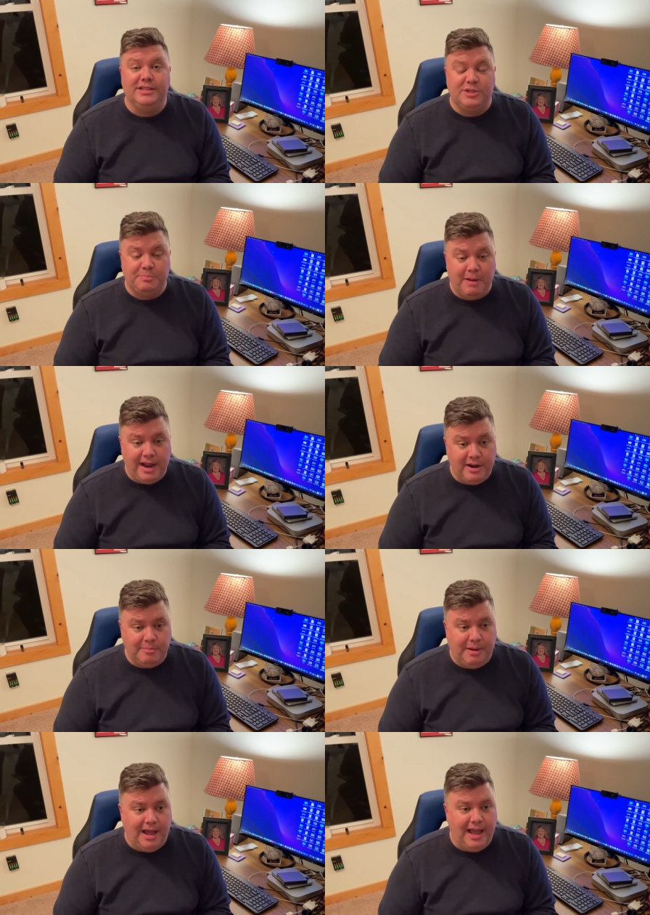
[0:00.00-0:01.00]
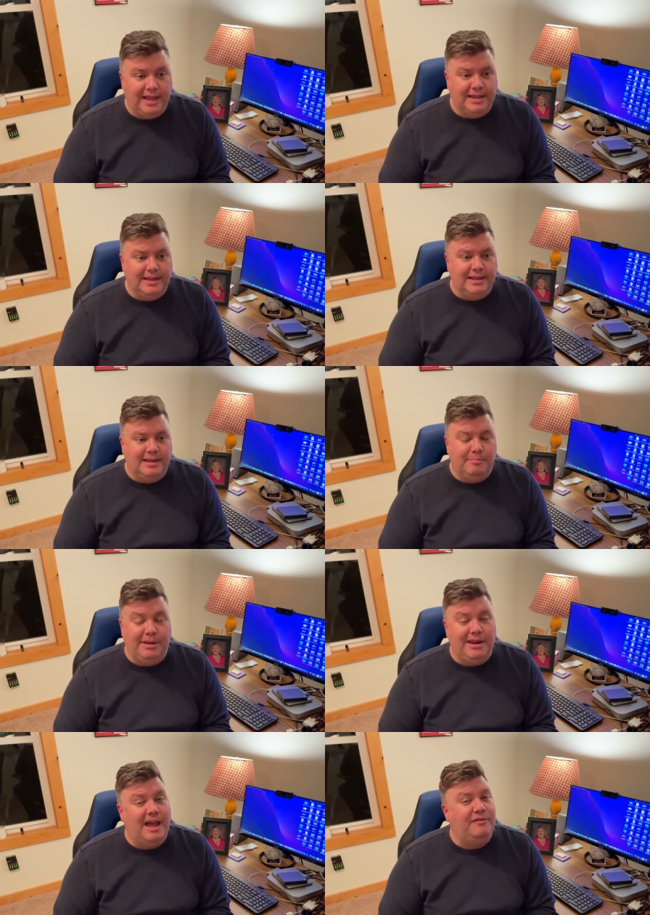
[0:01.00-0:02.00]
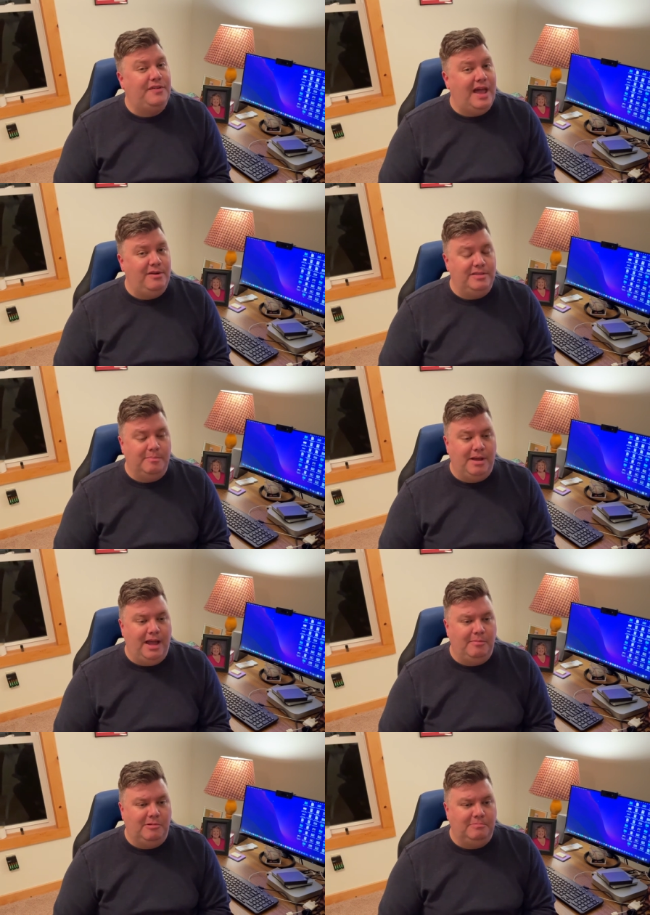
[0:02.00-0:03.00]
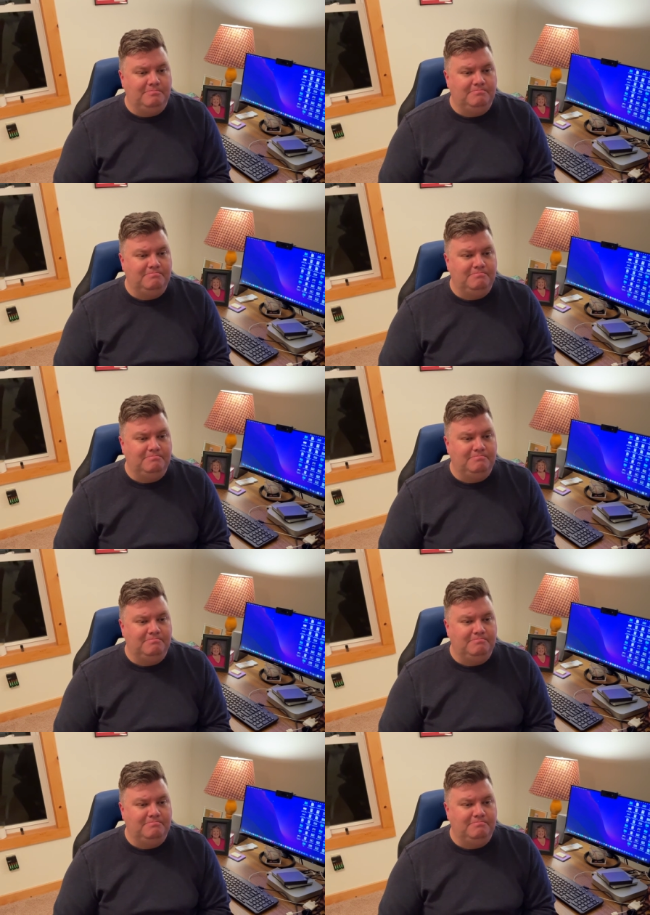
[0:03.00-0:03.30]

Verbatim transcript: inspired by, but not found in the Bible.